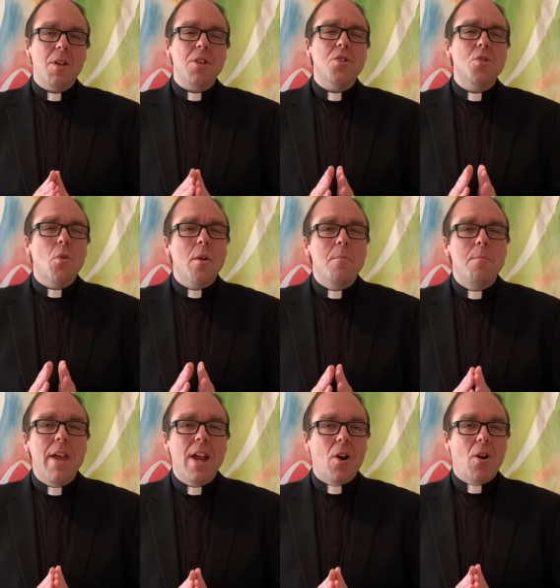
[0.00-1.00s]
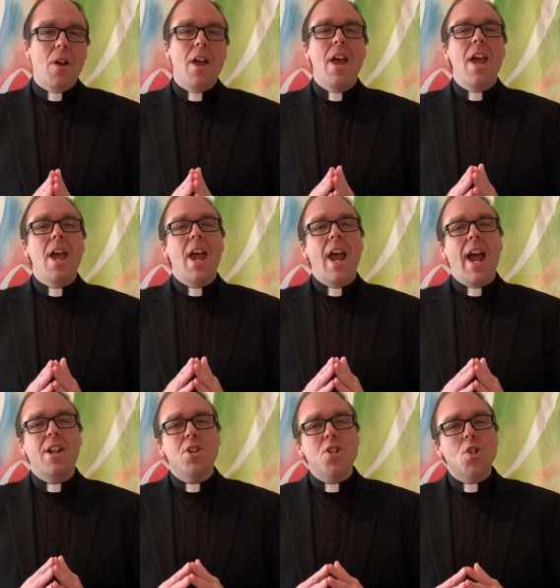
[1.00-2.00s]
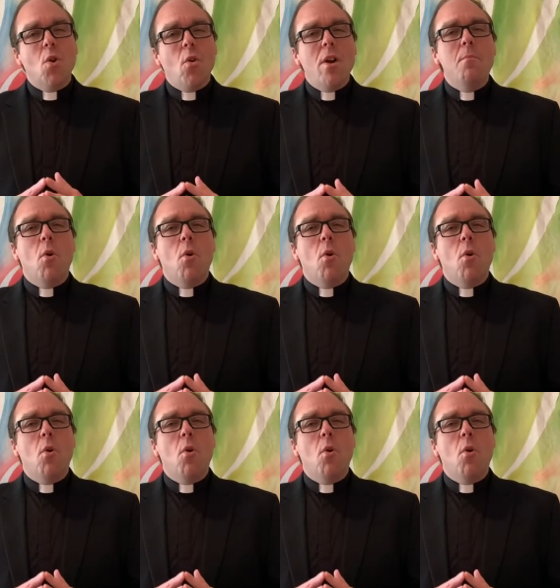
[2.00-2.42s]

A story bigger and a story